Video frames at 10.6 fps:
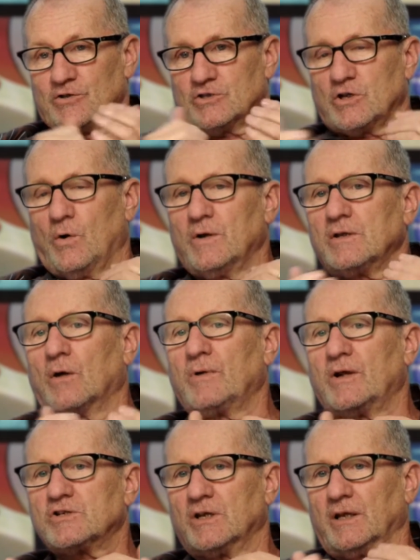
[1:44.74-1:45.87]
So
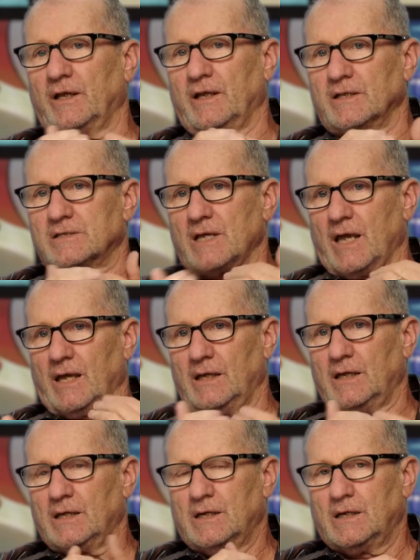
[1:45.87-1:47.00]
originally it's
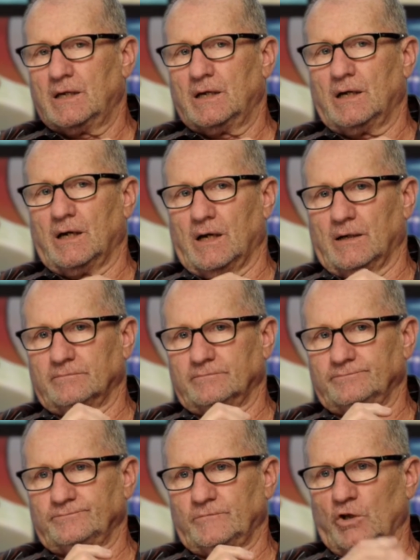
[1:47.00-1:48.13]
a,
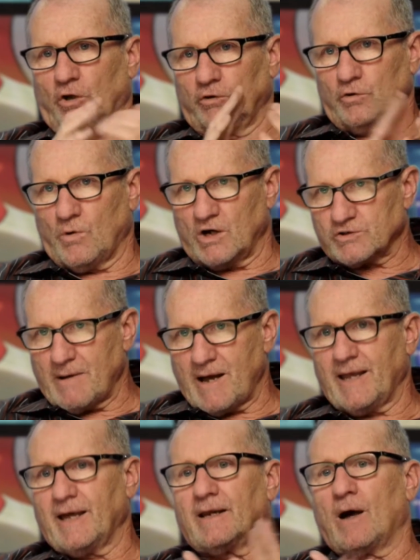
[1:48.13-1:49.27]
you know, you wash
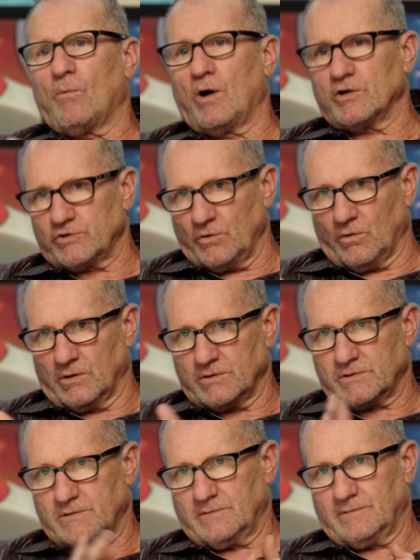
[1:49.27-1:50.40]
my hand, I'll wash
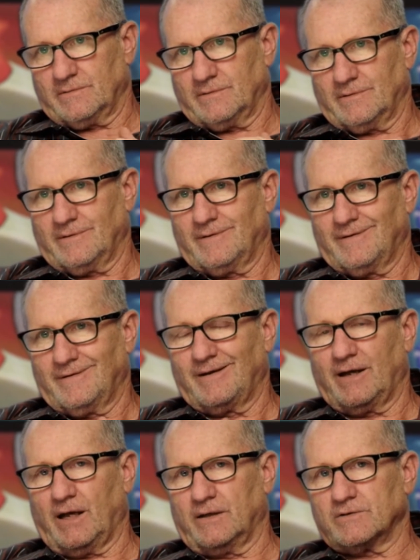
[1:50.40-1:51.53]
yours.
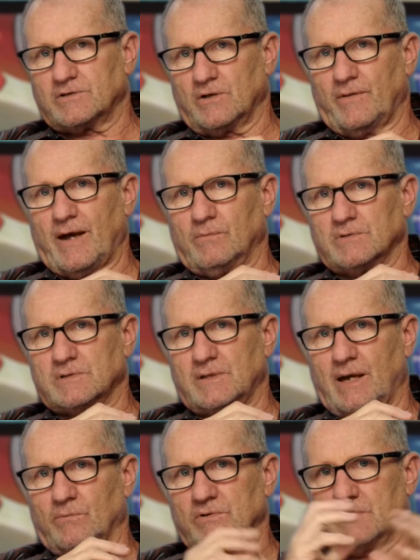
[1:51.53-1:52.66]
And so that
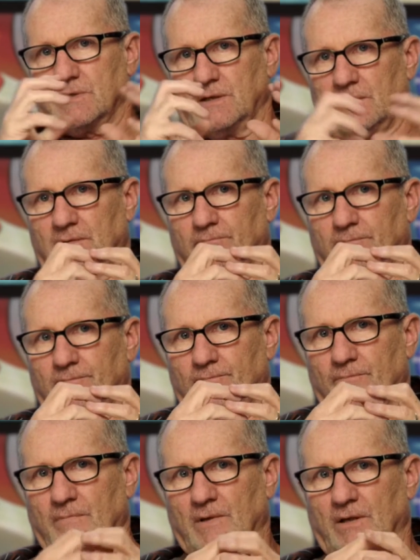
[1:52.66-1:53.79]
was the
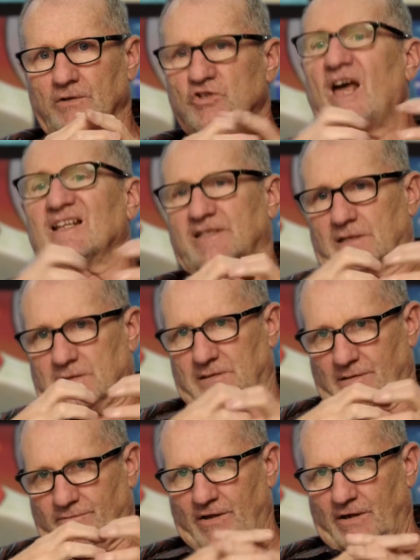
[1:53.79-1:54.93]

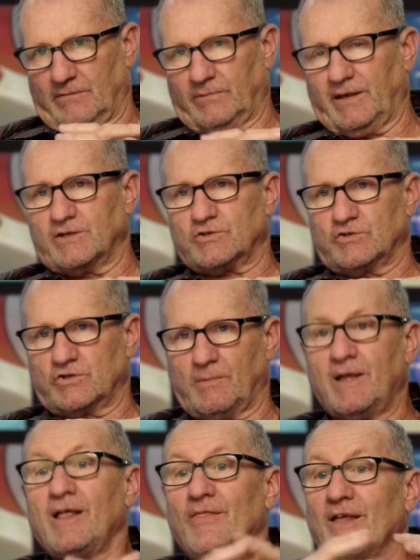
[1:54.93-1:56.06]
genesis of their relationship.
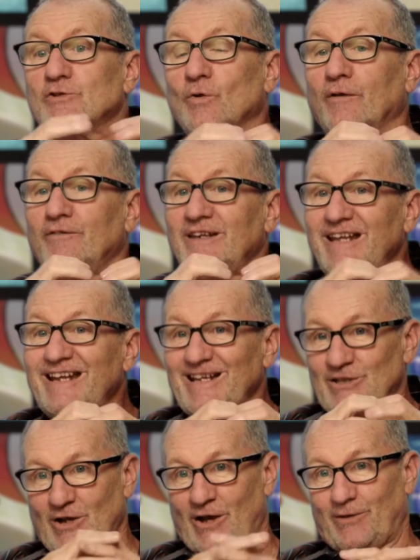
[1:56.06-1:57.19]
They sort of need
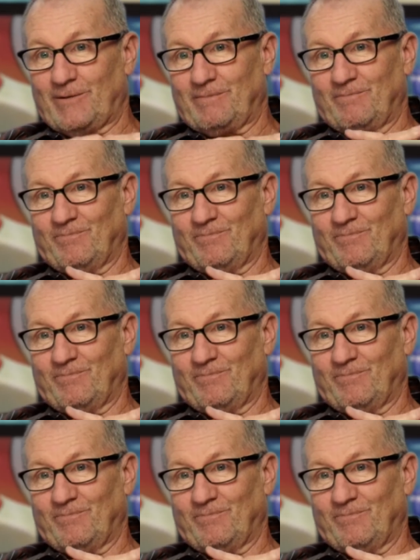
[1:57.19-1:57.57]
each other.